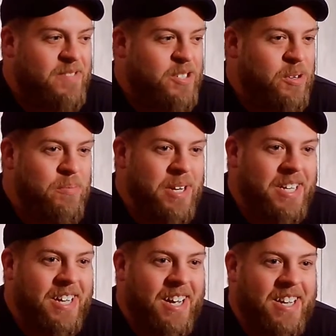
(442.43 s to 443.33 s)
Too
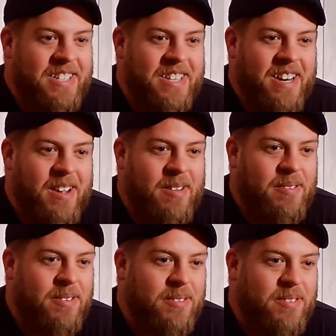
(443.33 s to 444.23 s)
many guys that
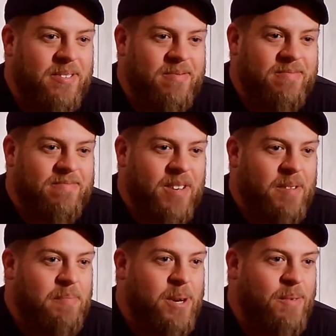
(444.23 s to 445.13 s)
I
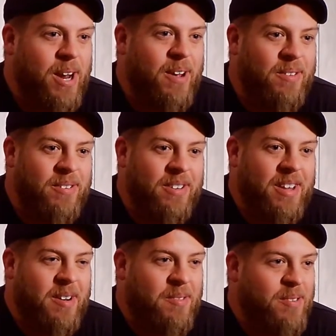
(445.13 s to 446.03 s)
have been around
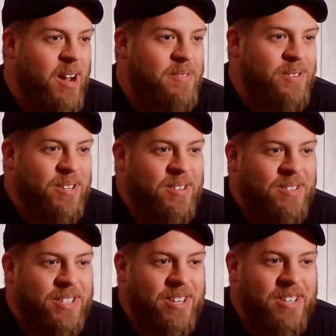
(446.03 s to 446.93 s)
that are
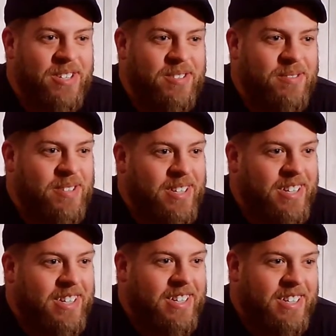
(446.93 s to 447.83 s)
five-stringers, they just
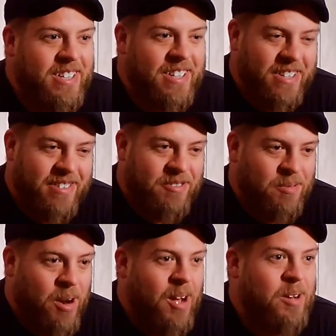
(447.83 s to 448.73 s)

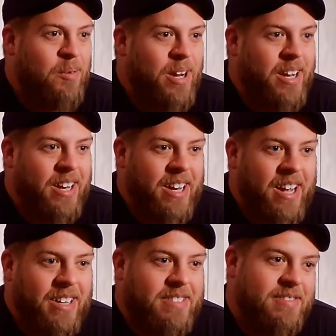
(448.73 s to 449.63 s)
rock away on
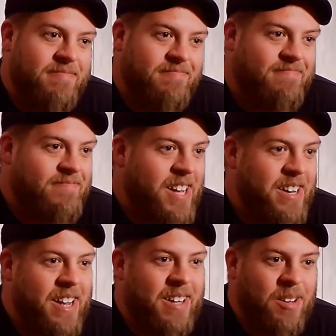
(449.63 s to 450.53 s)
that
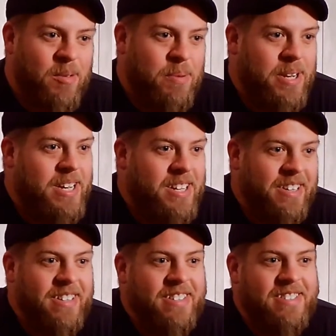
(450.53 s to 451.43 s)
low B,
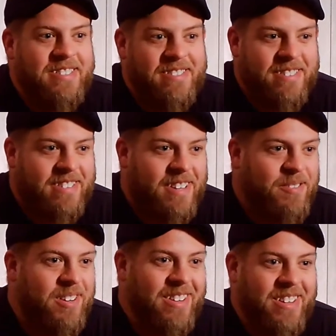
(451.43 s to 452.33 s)
and they
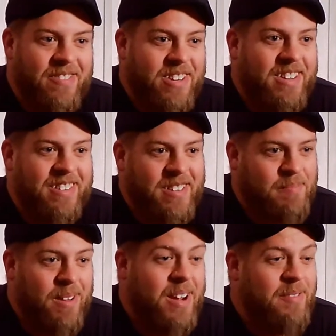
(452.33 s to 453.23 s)
really, they're
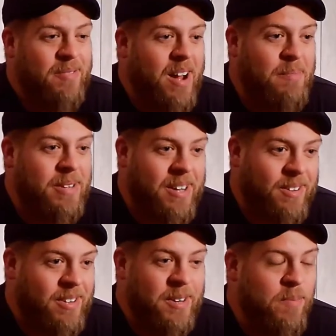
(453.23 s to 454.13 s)
playing five, but they
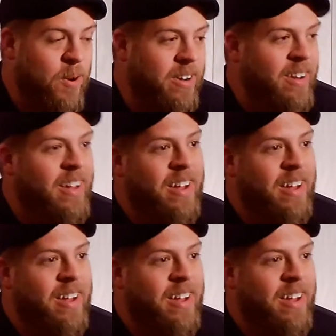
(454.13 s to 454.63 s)
only need one.